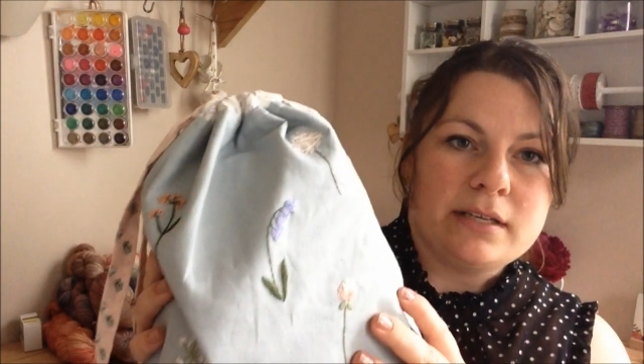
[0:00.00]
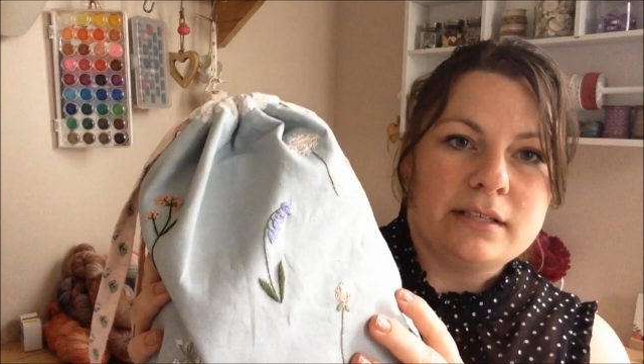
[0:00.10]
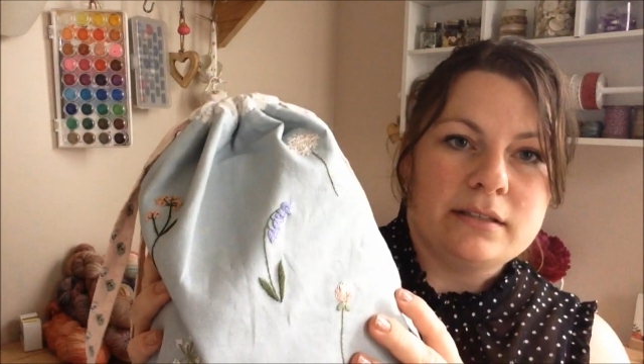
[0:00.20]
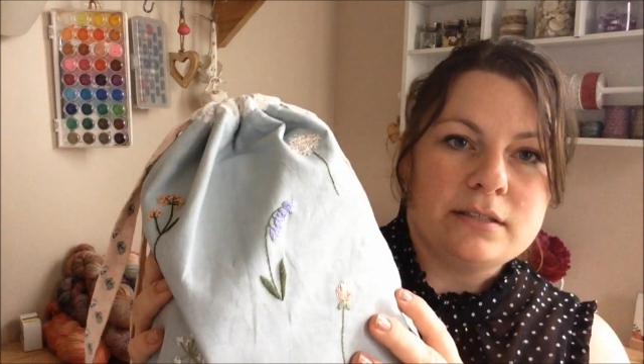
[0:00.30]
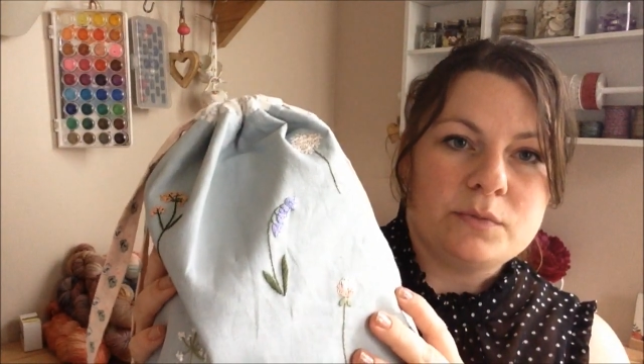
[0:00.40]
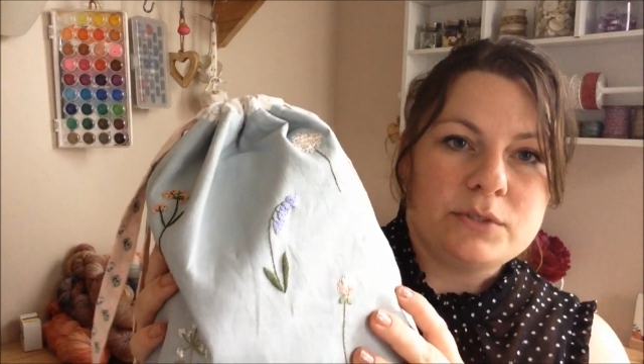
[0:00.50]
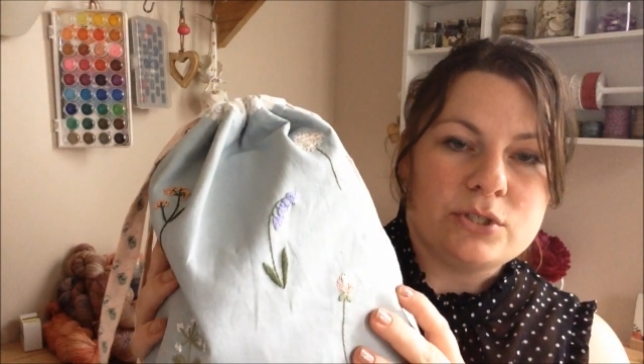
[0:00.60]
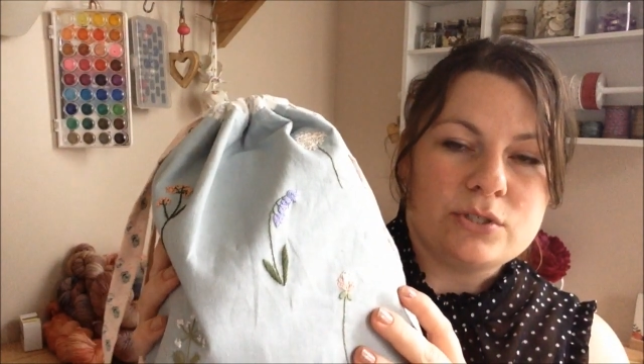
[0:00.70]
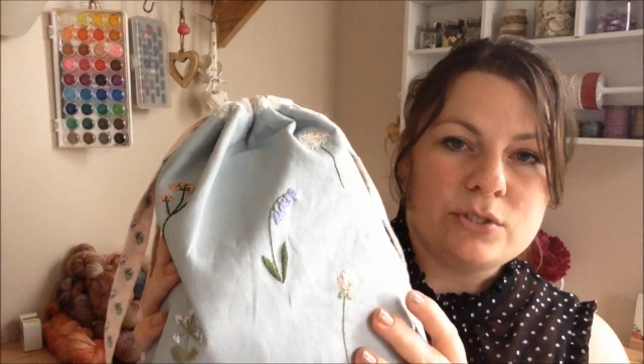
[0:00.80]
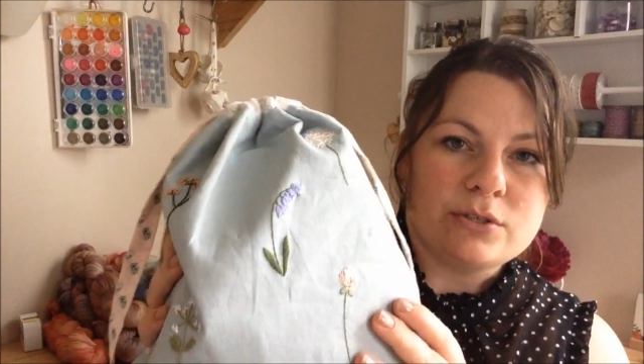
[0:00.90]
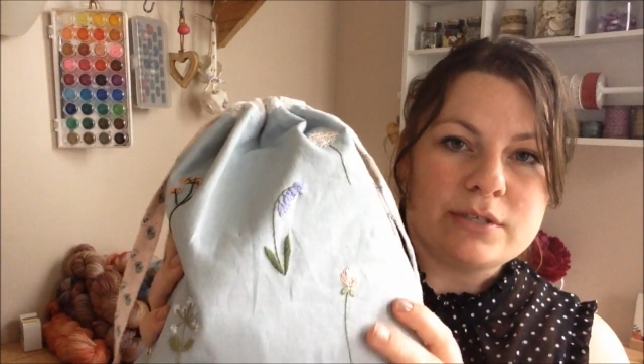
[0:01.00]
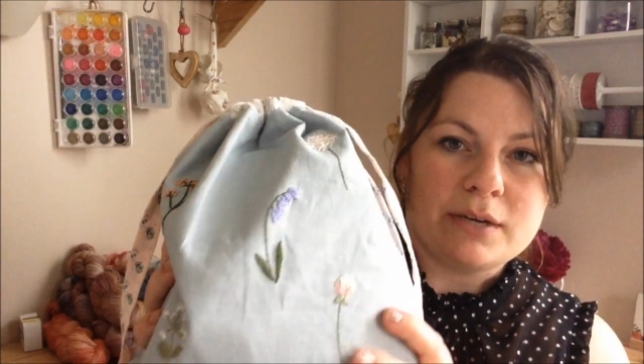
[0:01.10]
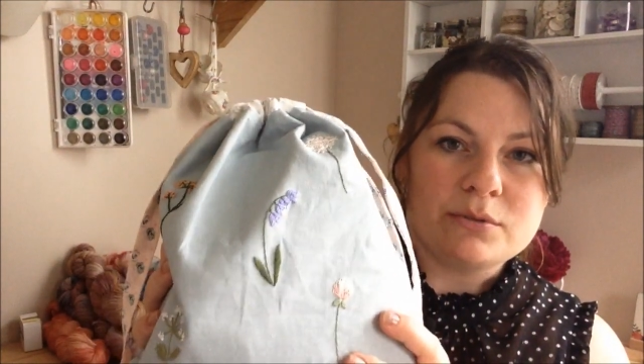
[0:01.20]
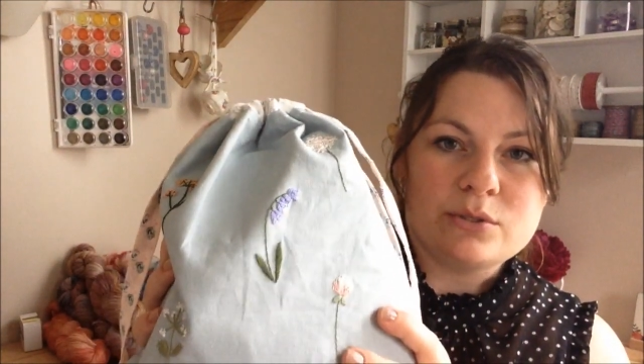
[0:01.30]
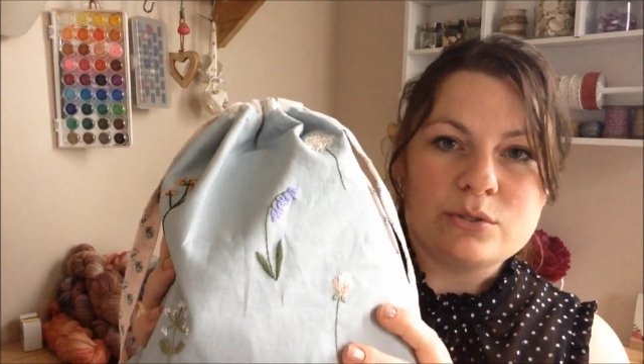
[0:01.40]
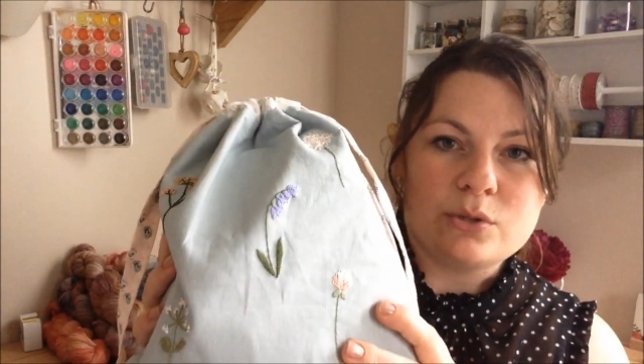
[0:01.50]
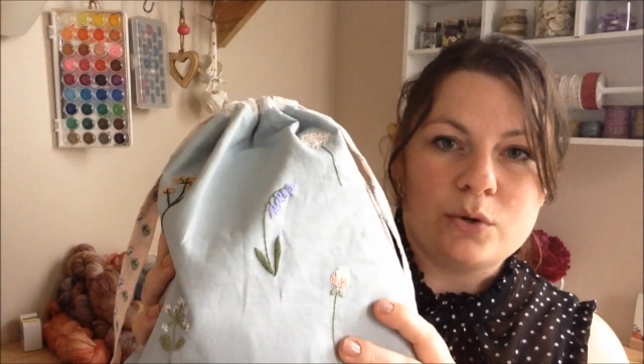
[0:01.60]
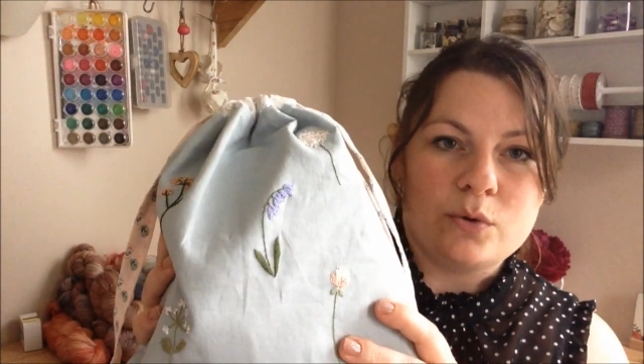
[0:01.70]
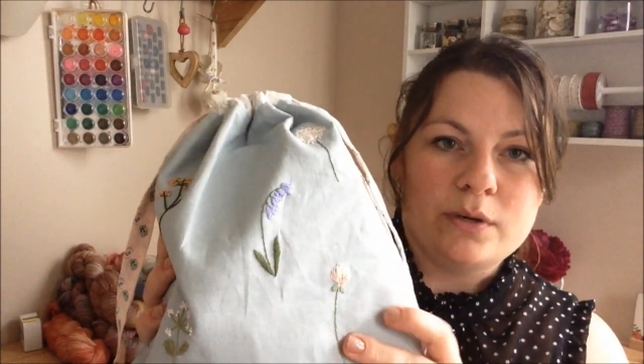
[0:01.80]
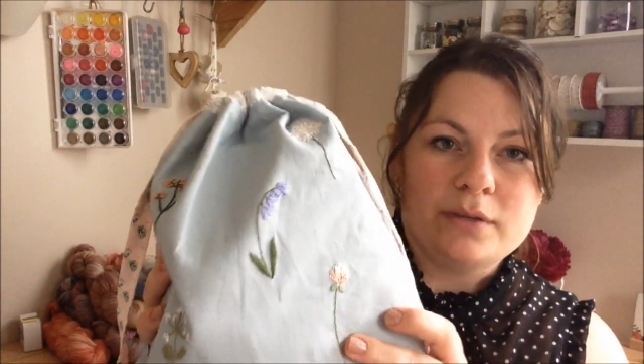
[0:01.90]
and this one just turned out
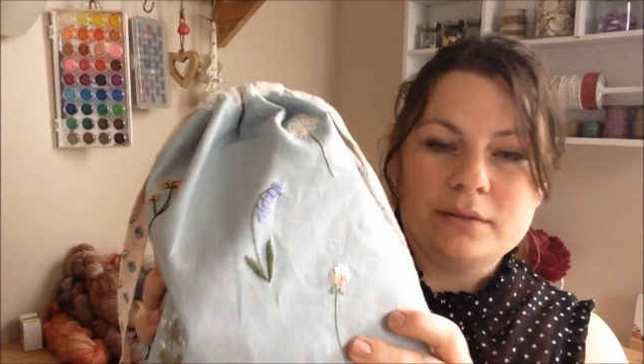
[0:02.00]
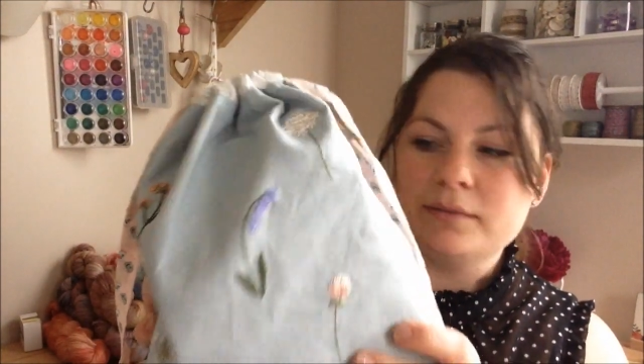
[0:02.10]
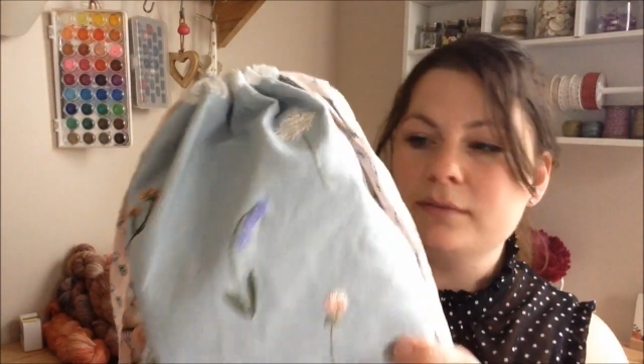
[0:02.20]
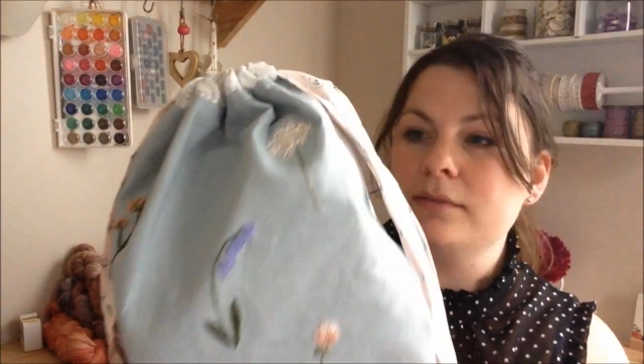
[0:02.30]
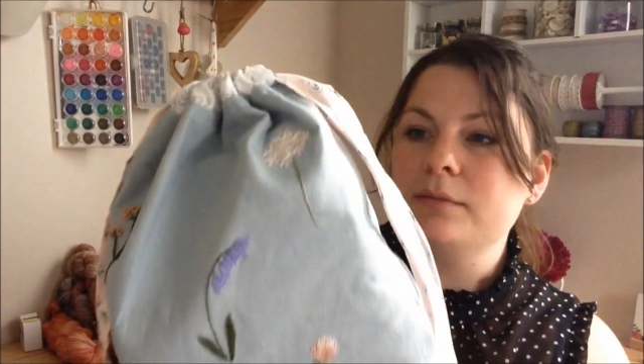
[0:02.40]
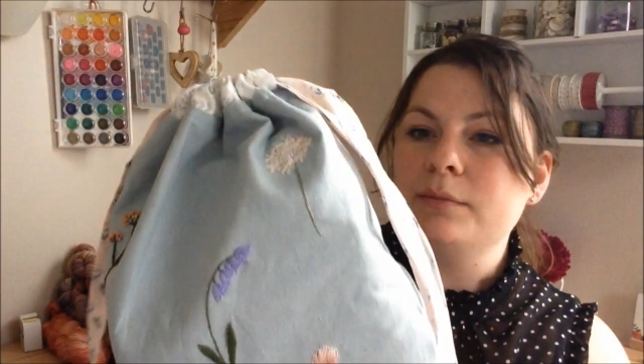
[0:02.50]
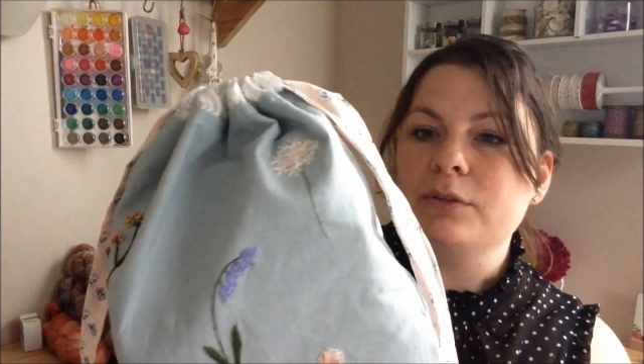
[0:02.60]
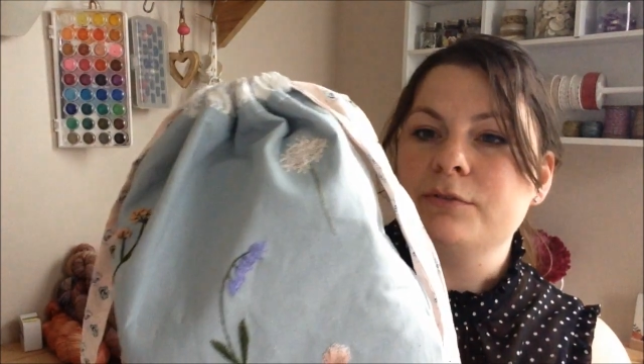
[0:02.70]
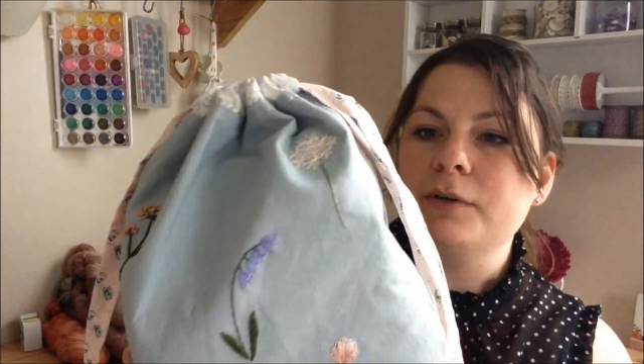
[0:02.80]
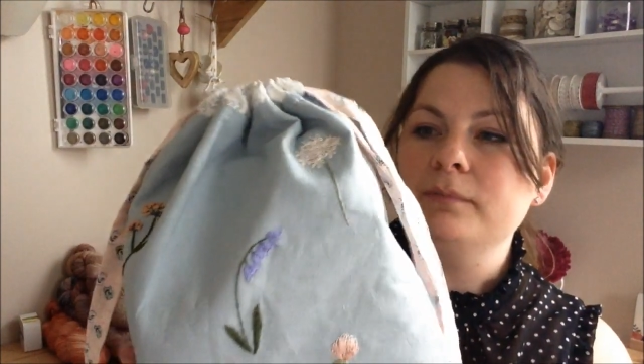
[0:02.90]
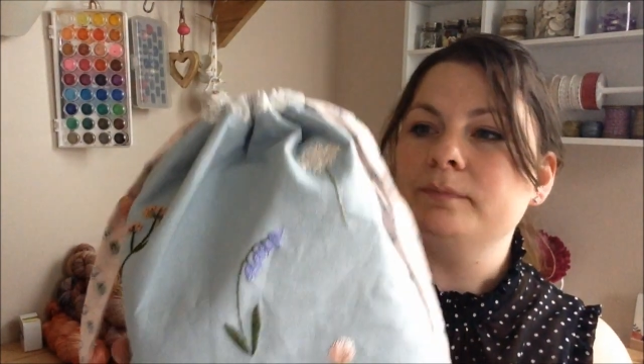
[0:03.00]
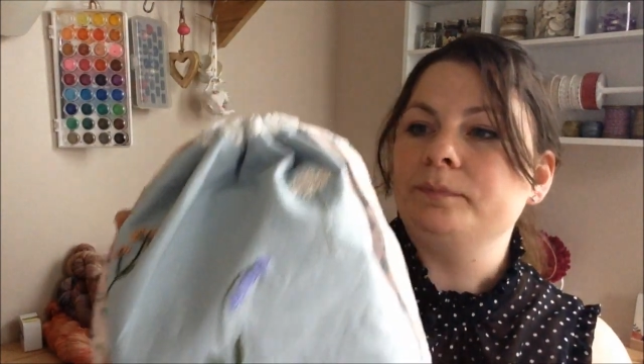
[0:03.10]
so beautiful.